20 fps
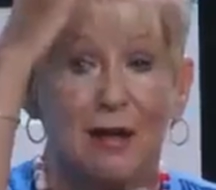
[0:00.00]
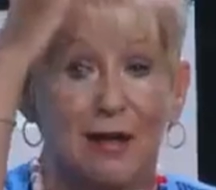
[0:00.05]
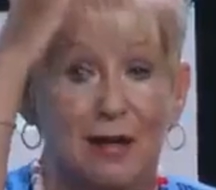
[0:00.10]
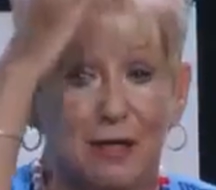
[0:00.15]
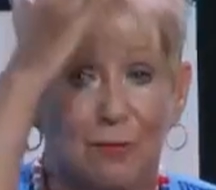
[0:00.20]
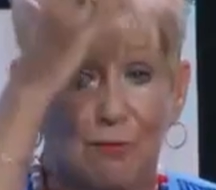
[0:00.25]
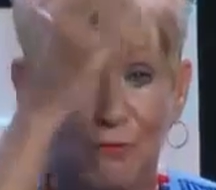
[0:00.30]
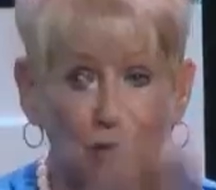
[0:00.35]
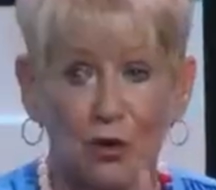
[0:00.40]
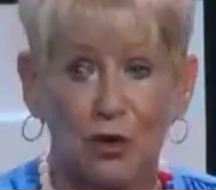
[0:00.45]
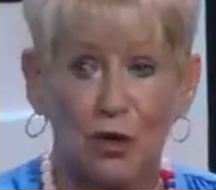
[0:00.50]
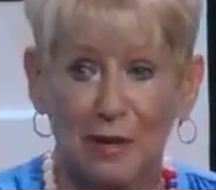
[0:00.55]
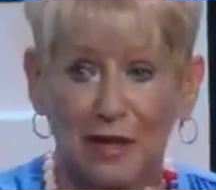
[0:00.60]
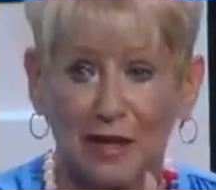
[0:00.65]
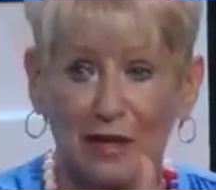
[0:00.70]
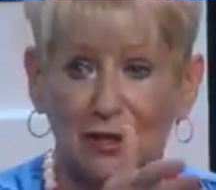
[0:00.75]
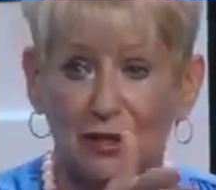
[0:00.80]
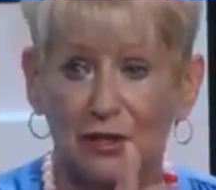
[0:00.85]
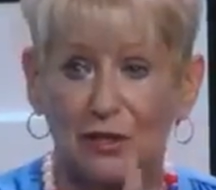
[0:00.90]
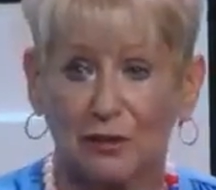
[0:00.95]
more about
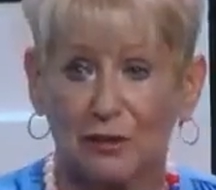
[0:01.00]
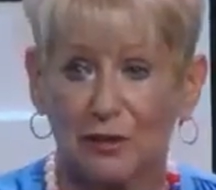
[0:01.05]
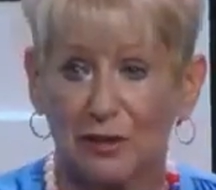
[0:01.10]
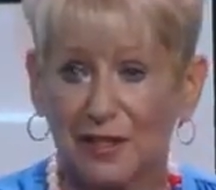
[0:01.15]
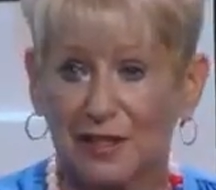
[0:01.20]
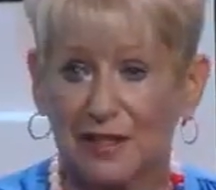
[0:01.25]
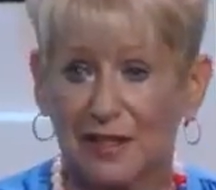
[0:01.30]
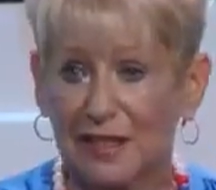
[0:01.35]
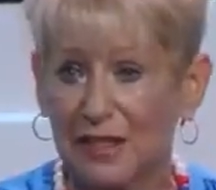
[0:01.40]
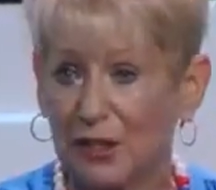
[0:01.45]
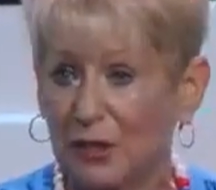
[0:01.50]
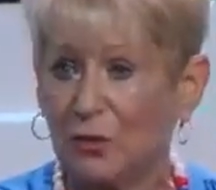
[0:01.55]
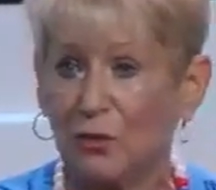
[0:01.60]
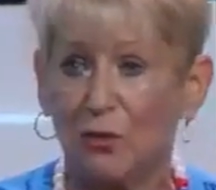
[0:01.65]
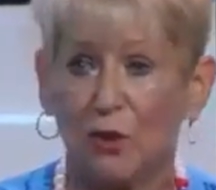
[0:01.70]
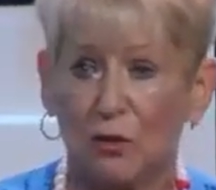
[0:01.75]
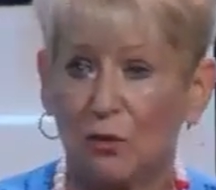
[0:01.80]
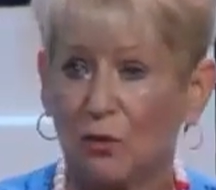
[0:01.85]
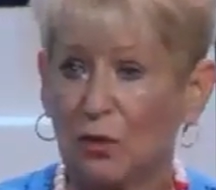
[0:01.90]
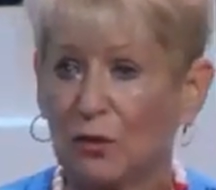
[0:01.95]
insurance than you
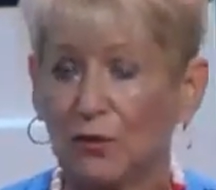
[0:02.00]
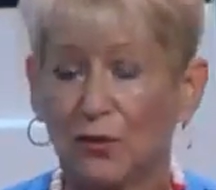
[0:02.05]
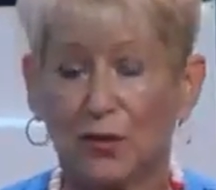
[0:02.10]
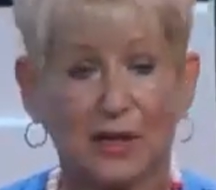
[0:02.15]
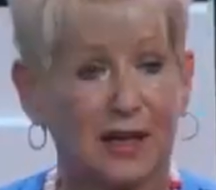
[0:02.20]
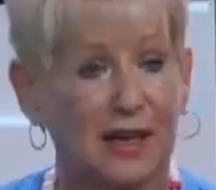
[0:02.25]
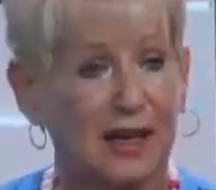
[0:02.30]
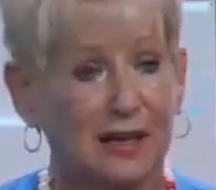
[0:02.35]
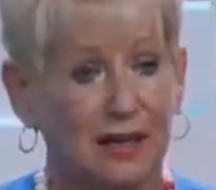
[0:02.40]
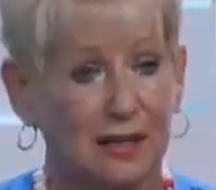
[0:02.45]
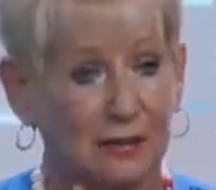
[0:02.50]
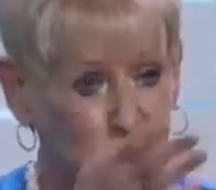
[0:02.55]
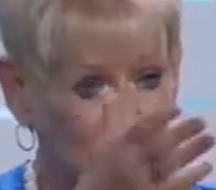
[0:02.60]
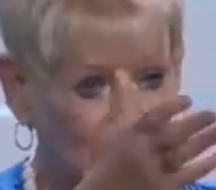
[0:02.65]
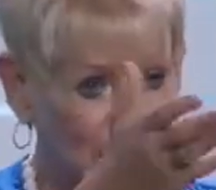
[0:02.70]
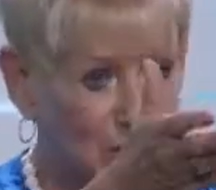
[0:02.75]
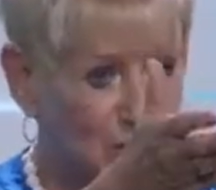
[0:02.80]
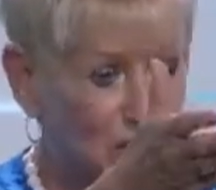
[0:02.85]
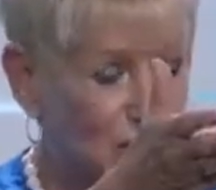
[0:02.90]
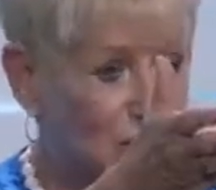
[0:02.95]
all will forget, and her
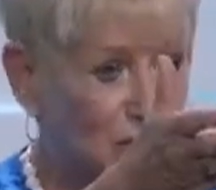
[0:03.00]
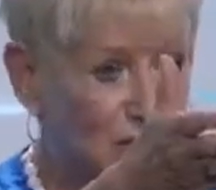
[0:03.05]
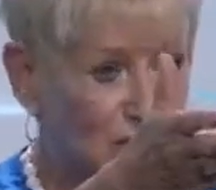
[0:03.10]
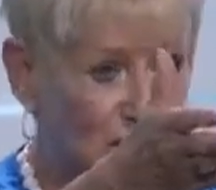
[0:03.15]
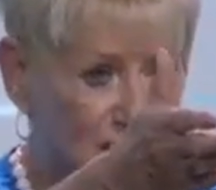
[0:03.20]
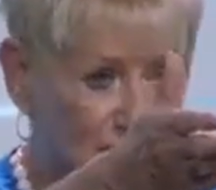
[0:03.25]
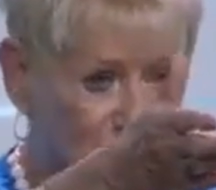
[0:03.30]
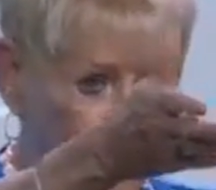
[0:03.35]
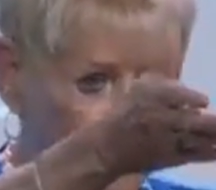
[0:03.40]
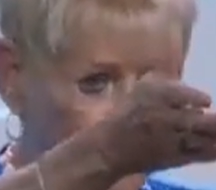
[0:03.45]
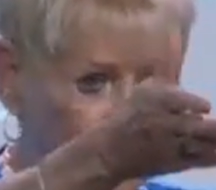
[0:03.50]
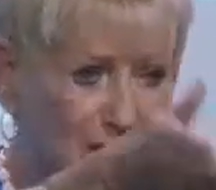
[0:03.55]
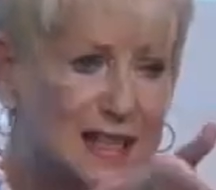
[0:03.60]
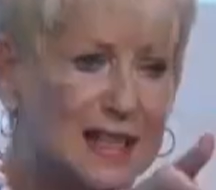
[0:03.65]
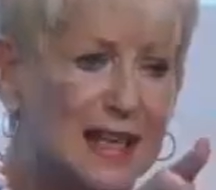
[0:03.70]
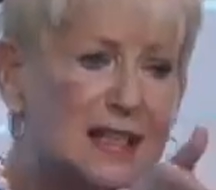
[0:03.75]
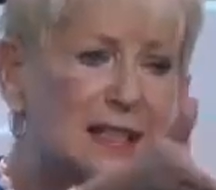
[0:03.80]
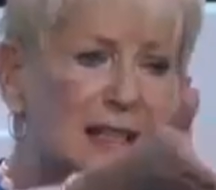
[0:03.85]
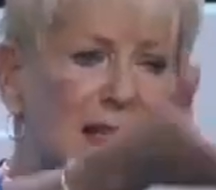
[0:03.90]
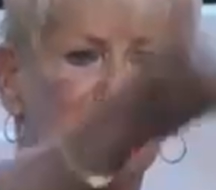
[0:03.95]
name is Susan Standard.
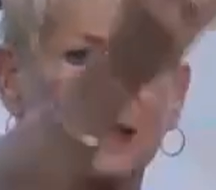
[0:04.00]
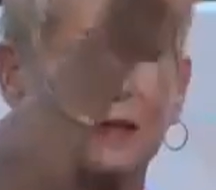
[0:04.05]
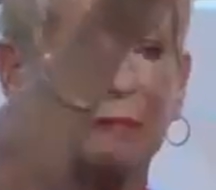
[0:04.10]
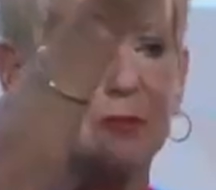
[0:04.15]
Stand up